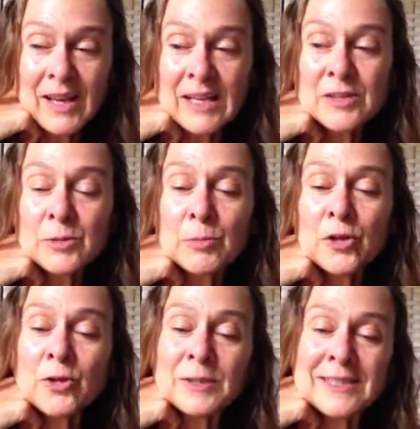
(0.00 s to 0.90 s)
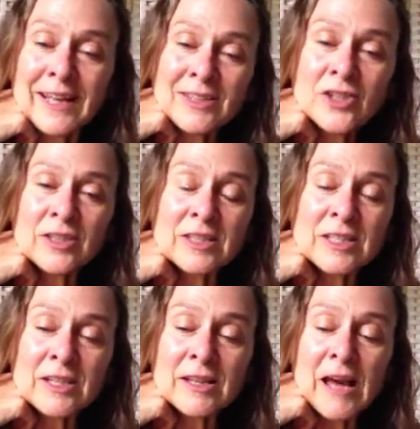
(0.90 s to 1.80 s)
And to put your attention
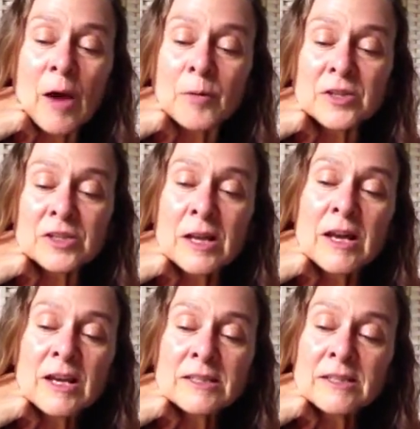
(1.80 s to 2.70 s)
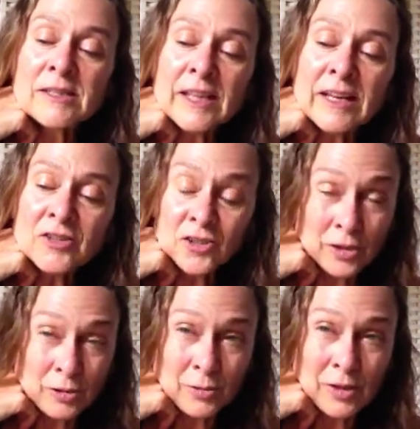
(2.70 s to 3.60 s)
into that which sustains
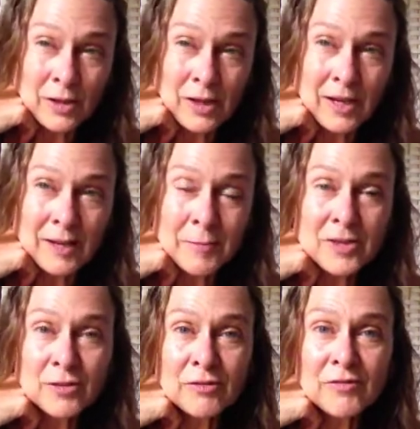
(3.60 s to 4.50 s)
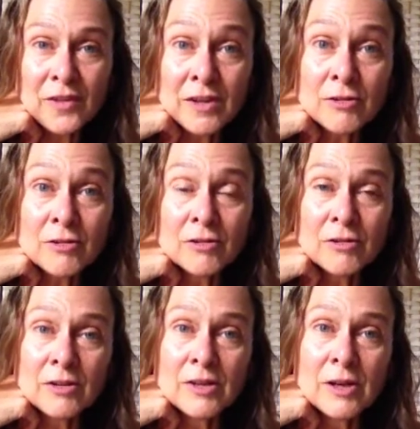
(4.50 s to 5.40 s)
you and makes you
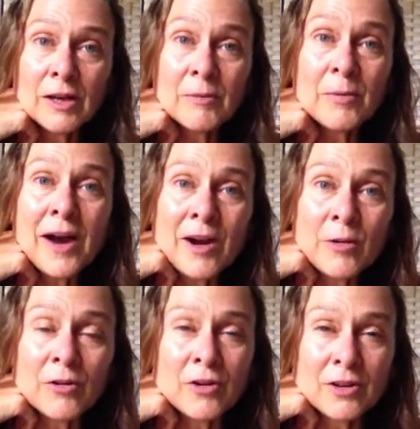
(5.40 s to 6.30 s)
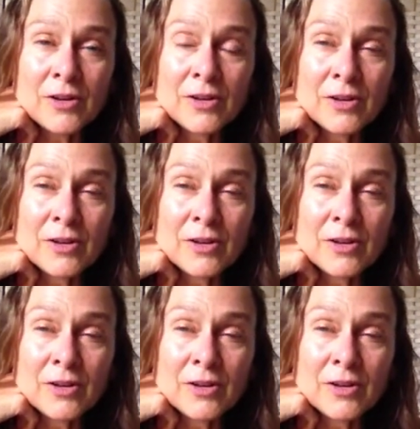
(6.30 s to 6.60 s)
feel empowered,